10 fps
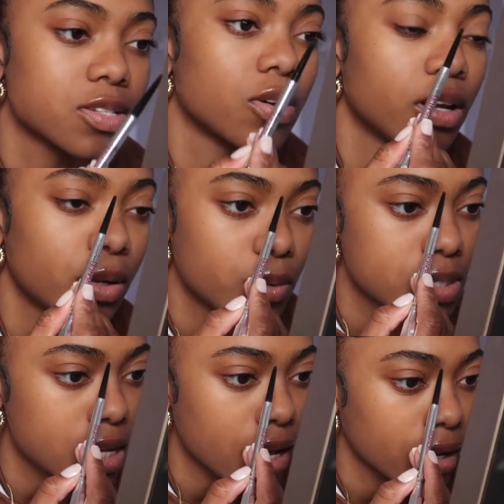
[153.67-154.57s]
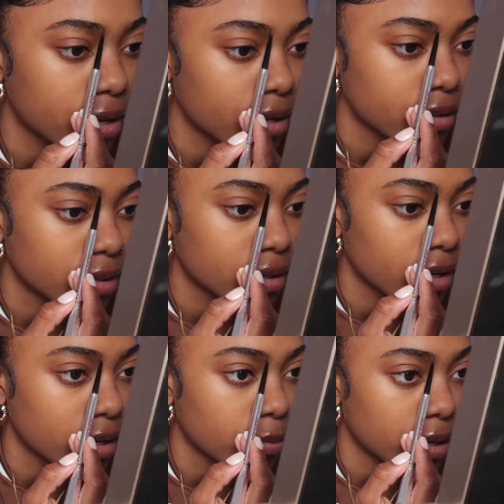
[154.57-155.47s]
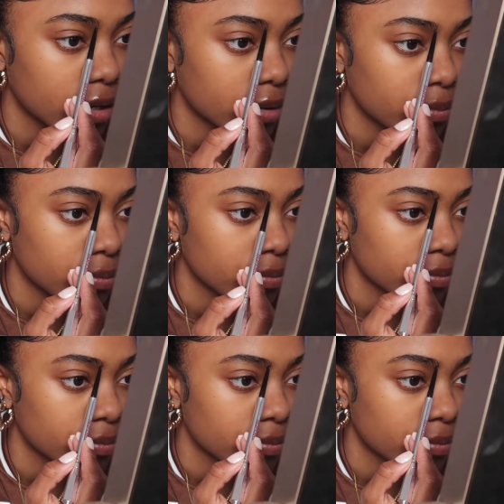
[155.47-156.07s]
so all I do is I underline the bottom.